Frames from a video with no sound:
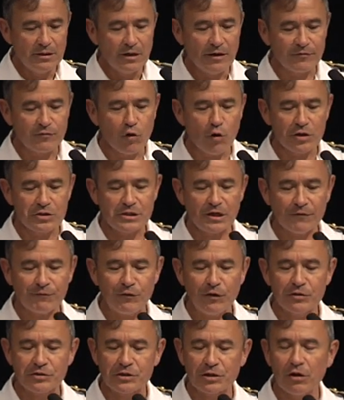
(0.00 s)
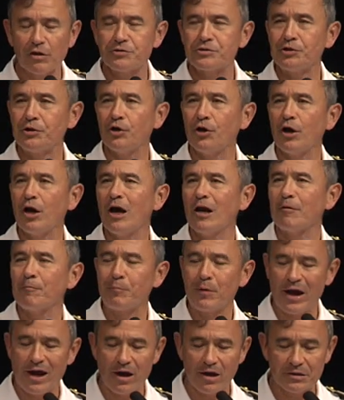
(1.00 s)
Of course, that feels closer to 100
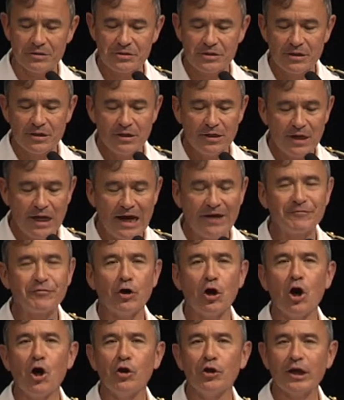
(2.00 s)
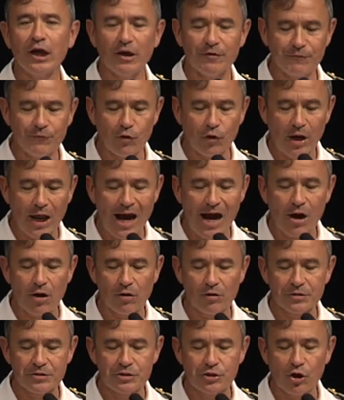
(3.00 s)
pounds after holding it for an
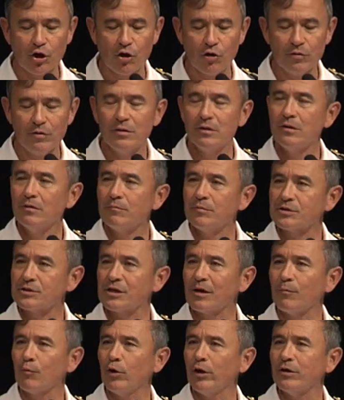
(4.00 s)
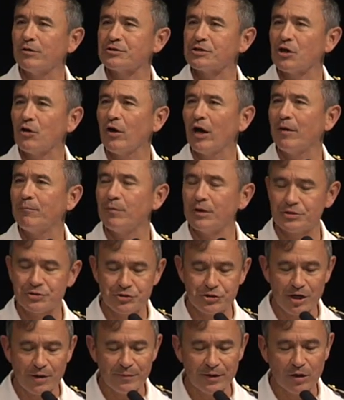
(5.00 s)
hour or so, but submariners don't have much
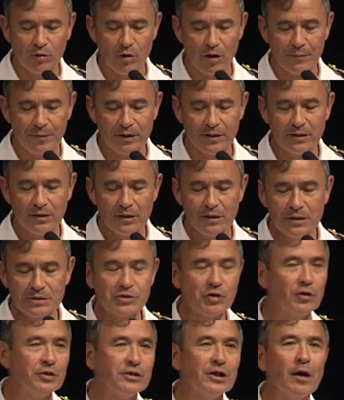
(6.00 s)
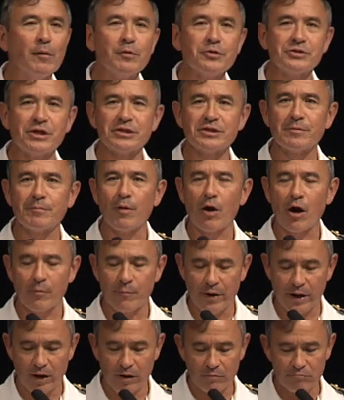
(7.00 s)
gym equipment, so it doubles as a
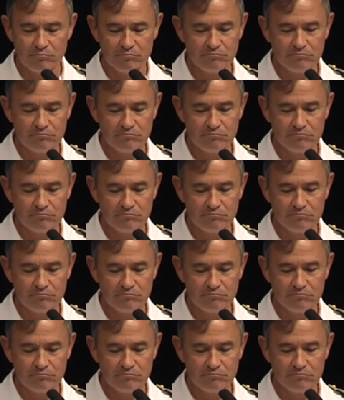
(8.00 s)
barbell.